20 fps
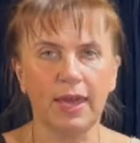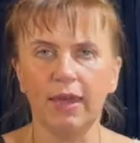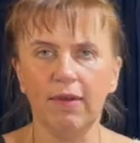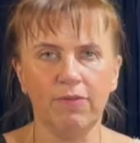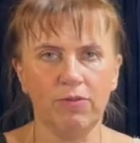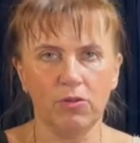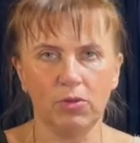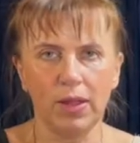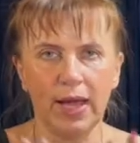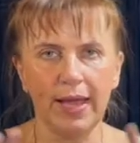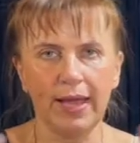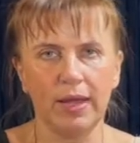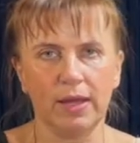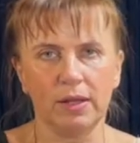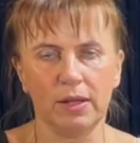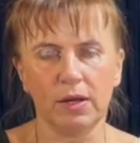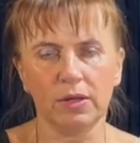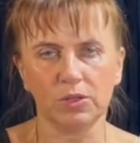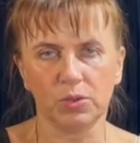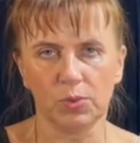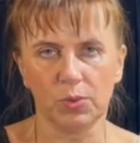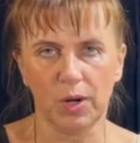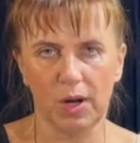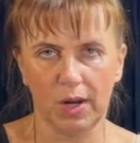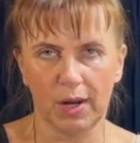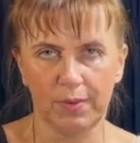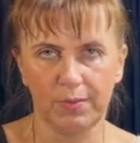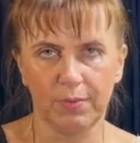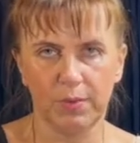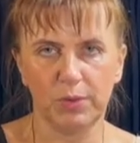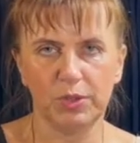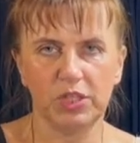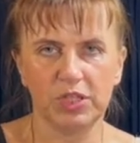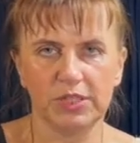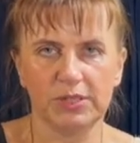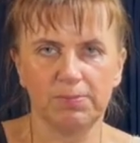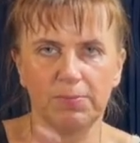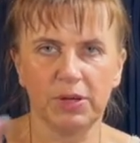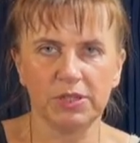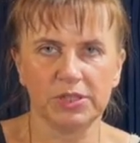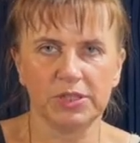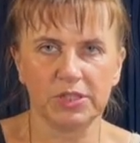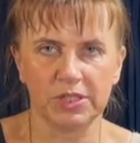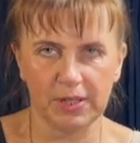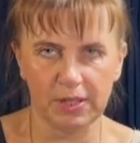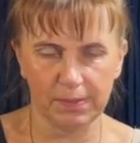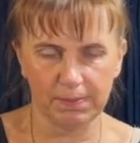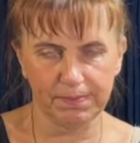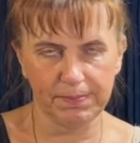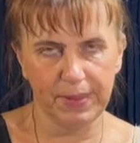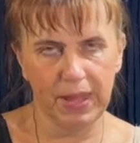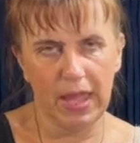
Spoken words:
if you like an artwork which is pastel